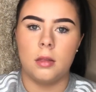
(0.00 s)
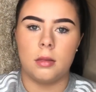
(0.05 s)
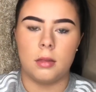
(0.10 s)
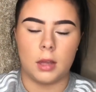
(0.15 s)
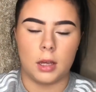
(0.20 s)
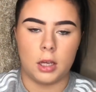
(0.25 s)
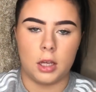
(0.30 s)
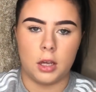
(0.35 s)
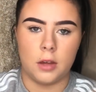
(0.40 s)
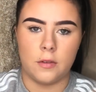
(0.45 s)

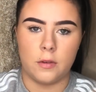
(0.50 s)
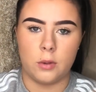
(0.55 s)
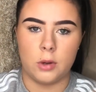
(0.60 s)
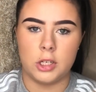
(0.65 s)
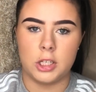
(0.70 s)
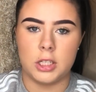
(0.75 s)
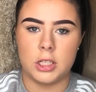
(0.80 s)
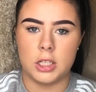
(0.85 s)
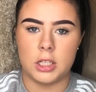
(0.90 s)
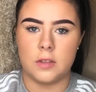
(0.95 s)
Thank you for
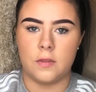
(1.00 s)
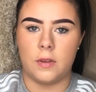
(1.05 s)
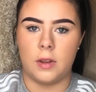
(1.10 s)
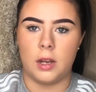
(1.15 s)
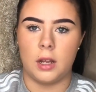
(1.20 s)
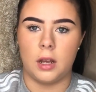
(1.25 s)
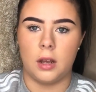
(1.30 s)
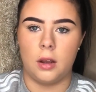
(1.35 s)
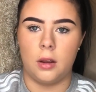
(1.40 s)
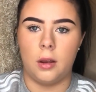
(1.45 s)
watching this
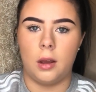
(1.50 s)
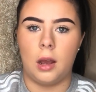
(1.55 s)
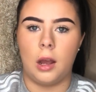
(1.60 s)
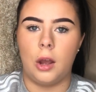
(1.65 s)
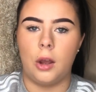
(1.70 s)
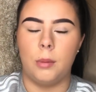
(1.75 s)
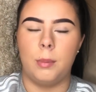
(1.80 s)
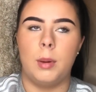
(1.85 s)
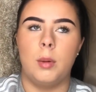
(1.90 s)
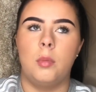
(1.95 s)
video. I
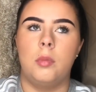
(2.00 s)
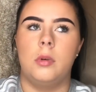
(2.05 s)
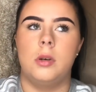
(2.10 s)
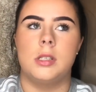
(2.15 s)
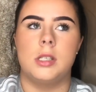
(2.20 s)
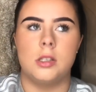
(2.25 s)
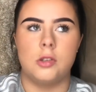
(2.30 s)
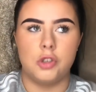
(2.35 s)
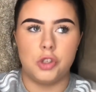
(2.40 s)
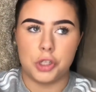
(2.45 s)
hope it
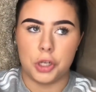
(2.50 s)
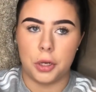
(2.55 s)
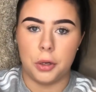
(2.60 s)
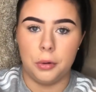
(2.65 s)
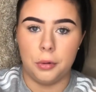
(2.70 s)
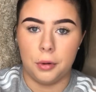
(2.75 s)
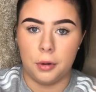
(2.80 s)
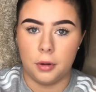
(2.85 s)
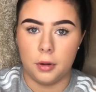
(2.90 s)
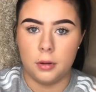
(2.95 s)
wasn't
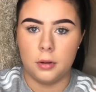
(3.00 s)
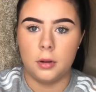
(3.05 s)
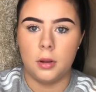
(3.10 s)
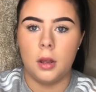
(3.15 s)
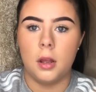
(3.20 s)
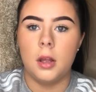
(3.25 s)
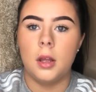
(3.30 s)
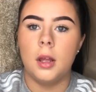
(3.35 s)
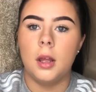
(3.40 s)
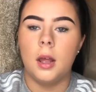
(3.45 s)
too long,
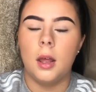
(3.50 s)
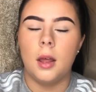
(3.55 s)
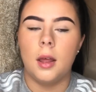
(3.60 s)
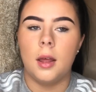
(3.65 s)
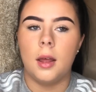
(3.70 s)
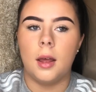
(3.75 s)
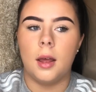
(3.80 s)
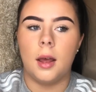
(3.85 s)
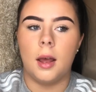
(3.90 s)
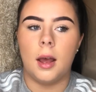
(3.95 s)

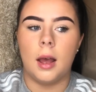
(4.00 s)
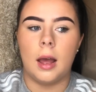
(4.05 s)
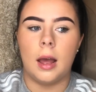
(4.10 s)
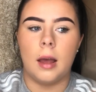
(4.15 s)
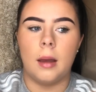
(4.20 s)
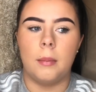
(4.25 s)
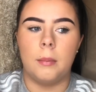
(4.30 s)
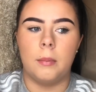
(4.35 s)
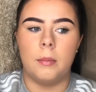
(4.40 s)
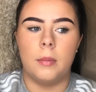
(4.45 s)

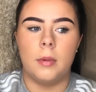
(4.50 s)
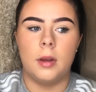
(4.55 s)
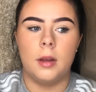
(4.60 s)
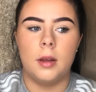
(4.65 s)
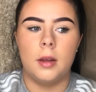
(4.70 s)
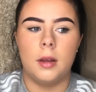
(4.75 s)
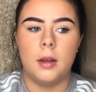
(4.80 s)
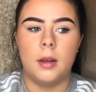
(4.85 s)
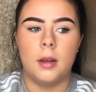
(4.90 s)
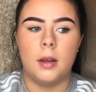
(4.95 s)
and
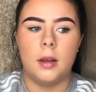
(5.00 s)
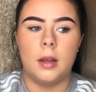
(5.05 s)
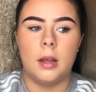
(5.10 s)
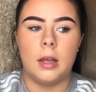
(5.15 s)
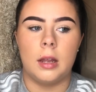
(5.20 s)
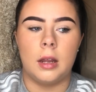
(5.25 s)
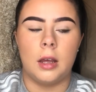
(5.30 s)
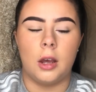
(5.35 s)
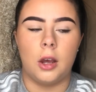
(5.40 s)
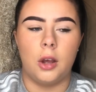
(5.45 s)

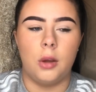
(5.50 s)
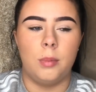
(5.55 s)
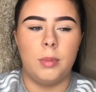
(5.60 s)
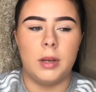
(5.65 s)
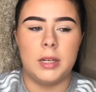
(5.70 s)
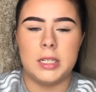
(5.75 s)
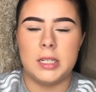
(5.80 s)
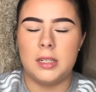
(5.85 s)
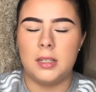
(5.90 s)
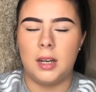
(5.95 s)
I hope
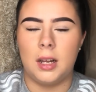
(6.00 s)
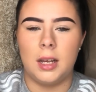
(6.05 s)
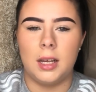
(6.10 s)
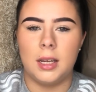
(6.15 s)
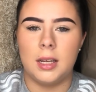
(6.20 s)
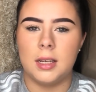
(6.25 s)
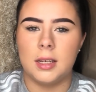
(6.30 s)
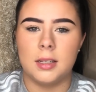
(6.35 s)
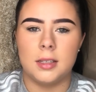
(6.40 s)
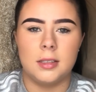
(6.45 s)
I didn't
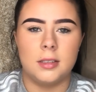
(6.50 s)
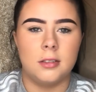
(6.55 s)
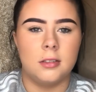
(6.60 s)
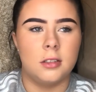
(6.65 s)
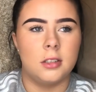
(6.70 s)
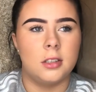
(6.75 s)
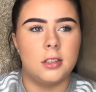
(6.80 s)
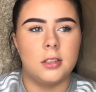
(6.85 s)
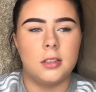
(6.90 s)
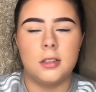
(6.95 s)
like
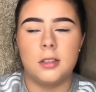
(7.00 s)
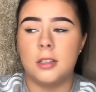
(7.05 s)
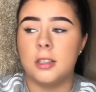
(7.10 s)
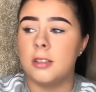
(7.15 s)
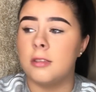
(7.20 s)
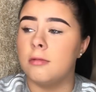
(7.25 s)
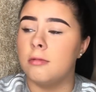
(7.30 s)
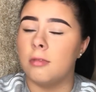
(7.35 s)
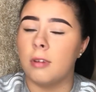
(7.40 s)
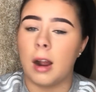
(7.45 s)

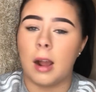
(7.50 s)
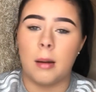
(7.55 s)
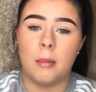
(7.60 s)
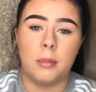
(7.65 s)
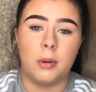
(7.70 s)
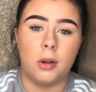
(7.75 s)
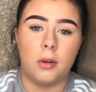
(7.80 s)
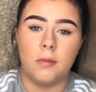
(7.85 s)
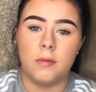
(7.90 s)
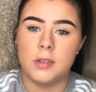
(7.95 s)
just
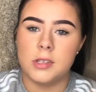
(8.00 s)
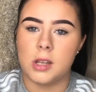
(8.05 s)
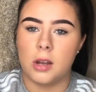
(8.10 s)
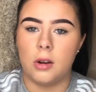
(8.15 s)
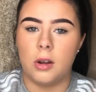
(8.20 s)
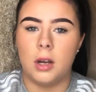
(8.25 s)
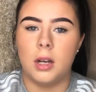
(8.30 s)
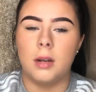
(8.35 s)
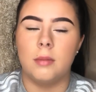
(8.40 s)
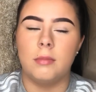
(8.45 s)
ramble on for so
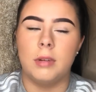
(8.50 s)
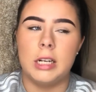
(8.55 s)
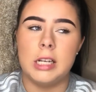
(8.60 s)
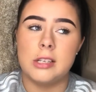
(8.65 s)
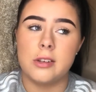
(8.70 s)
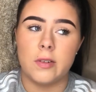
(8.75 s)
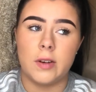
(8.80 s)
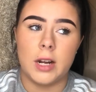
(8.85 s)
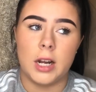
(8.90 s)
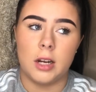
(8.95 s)
long, and I'm really
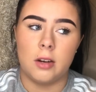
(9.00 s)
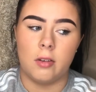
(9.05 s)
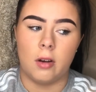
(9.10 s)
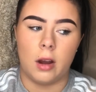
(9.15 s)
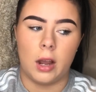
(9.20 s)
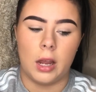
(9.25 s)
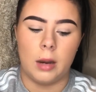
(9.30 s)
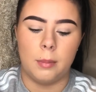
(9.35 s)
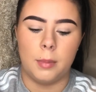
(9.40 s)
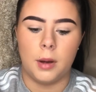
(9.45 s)
sorry I
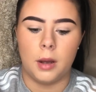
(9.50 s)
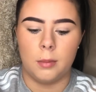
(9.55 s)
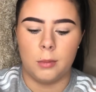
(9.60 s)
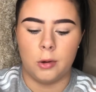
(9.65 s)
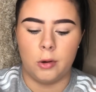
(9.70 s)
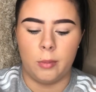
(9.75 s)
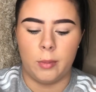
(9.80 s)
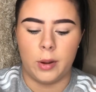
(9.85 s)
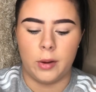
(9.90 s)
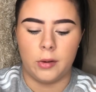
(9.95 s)
cried, but I'm
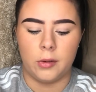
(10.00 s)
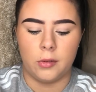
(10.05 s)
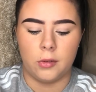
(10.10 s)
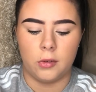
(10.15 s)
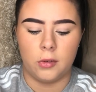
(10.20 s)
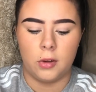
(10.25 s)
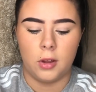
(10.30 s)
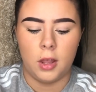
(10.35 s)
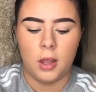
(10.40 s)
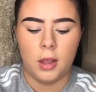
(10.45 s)

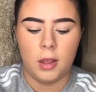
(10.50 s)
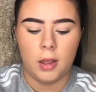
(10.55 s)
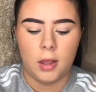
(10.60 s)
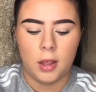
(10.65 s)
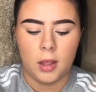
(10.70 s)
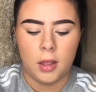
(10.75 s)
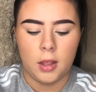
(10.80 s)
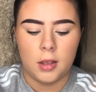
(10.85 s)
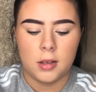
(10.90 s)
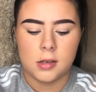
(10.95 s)
hormonal.
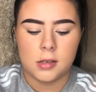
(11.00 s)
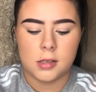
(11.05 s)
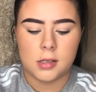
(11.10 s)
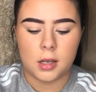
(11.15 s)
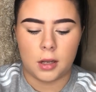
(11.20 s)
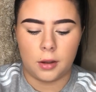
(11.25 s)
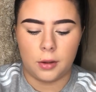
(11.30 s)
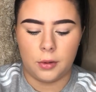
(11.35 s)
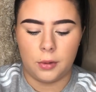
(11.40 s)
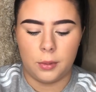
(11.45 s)

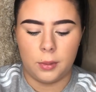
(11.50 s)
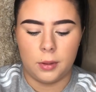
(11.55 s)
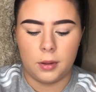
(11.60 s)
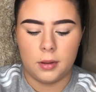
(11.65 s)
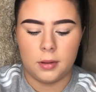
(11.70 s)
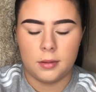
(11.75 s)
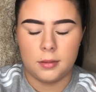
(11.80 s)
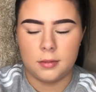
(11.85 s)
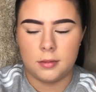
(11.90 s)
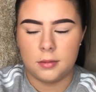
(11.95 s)
So
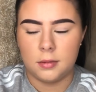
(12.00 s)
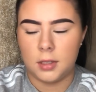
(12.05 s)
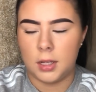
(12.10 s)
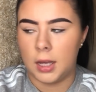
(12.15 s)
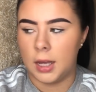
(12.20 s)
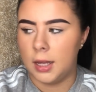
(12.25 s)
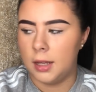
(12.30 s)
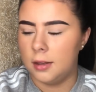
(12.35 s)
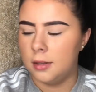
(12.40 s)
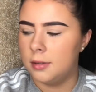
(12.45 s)

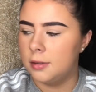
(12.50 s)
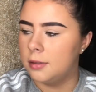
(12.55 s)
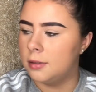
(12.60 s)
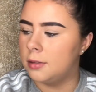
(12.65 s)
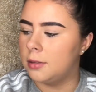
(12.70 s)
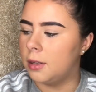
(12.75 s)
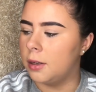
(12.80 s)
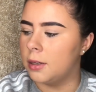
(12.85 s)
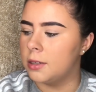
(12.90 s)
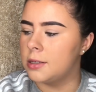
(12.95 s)
yeah,
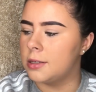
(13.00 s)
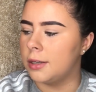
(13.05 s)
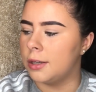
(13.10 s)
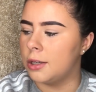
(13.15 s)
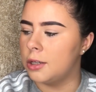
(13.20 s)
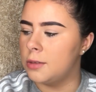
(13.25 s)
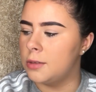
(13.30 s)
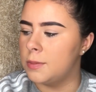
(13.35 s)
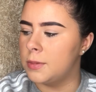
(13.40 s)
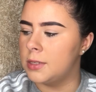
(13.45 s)
no
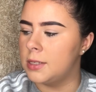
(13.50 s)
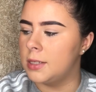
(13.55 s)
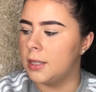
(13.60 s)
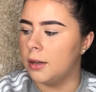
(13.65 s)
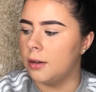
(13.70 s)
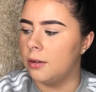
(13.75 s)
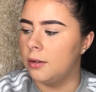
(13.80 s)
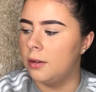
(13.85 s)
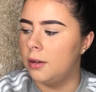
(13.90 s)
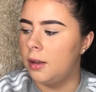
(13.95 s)
excuse, but
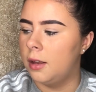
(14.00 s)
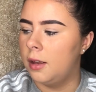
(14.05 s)
still.